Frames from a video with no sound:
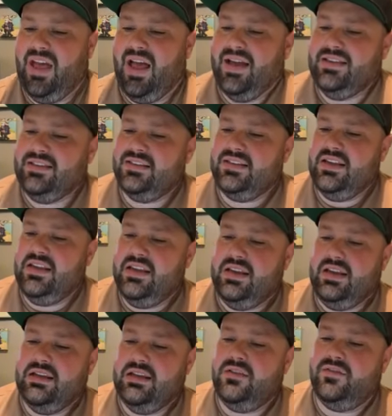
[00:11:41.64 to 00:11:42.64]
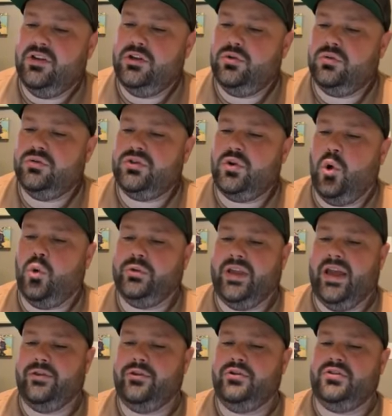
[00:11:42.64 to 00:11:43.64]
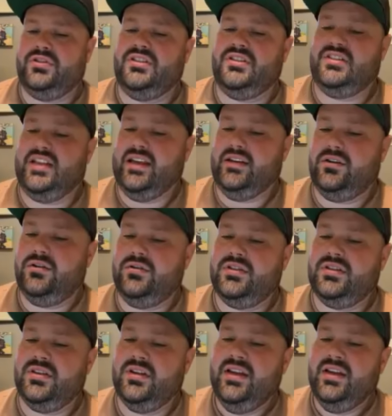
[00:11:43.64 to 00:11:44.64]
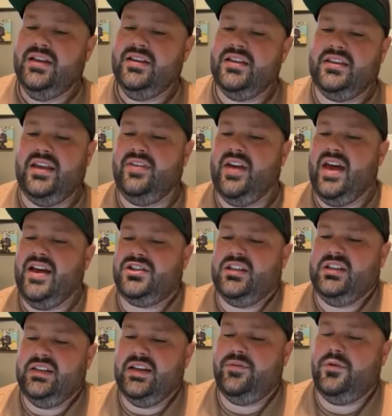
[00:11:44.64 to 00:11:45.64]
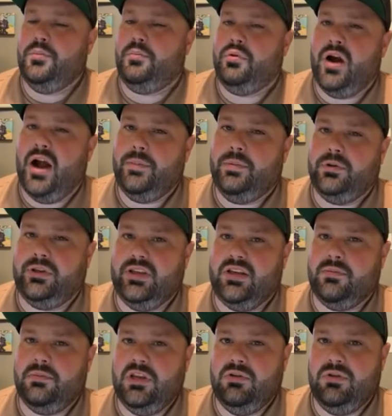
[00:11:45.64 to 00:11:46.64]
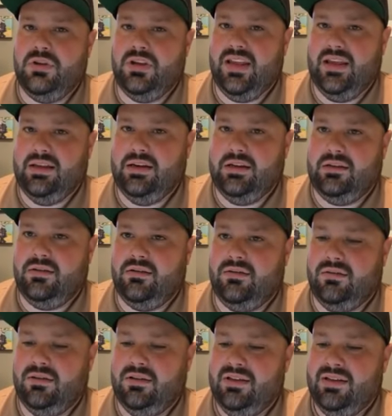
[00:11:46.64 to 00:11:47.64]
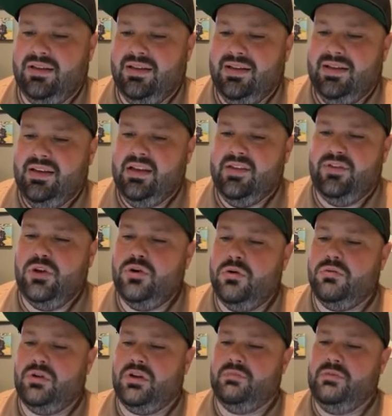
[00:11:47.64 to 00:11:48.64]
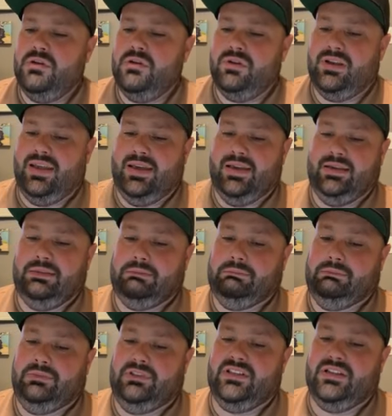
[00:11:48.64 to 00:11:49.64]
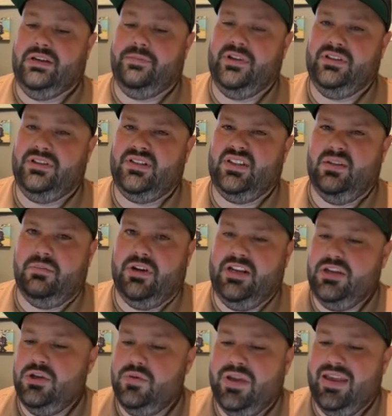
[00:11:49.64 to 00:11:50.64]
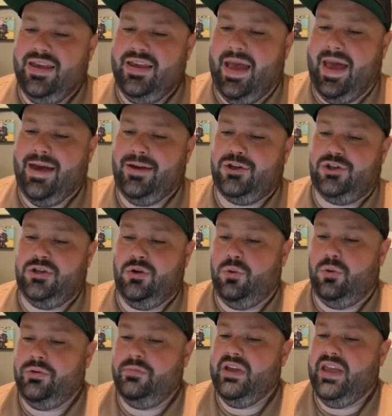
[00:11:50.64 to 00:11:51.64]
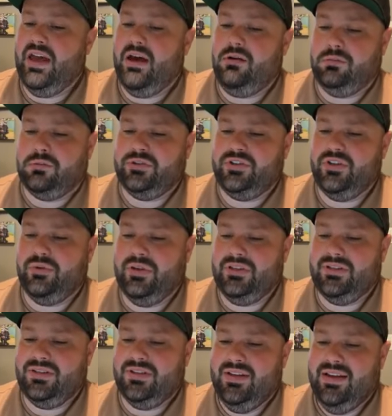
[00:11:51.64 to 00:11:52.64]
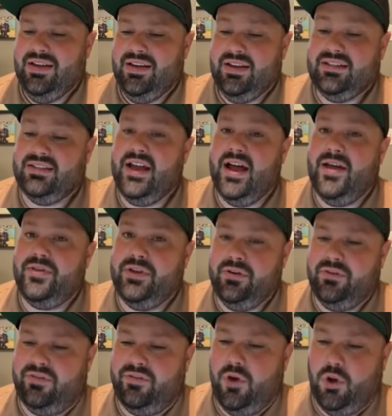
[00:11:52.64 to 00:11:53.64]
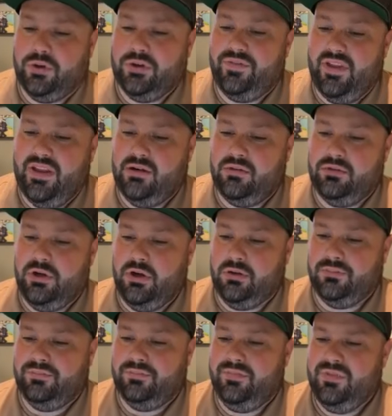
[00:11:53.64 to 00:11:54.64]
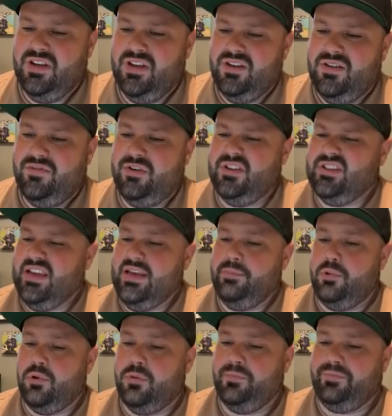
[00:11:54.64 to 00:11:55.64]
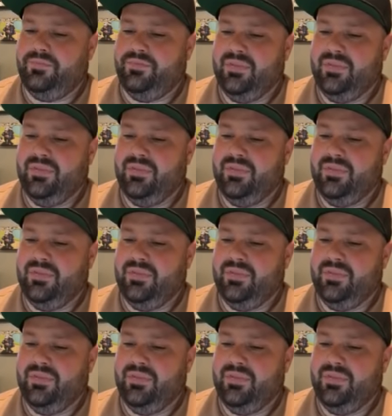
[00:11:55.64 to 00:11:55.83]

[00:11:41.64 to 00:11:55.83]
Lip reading: I see individuals hold others to standards that they've actually never properly communicated. If you don't communicate something to somebody, you can't actually hold them accountable to it. It's not their fault if they don't know. For example,